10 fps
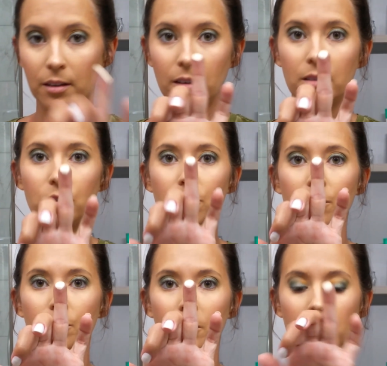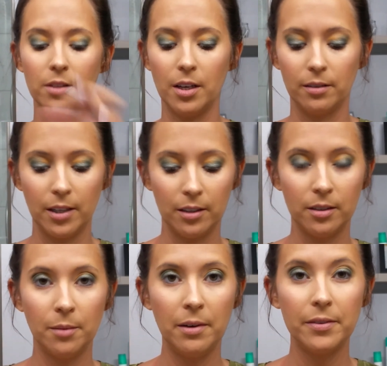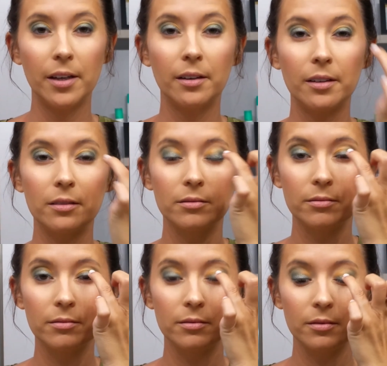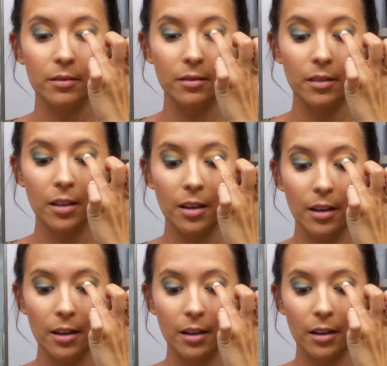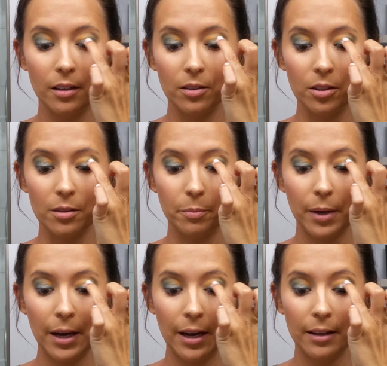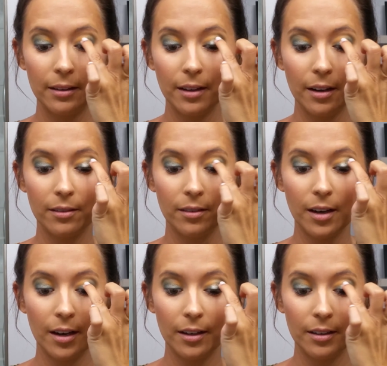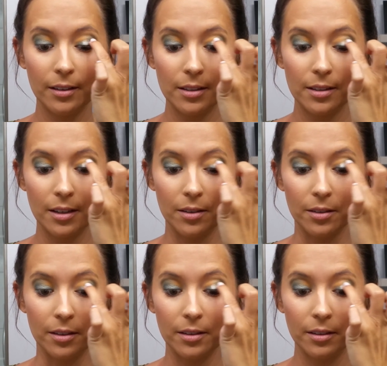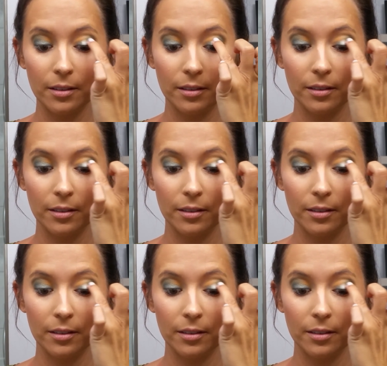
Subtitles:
Again, just swirl that around on my finger and just pat that right in the center.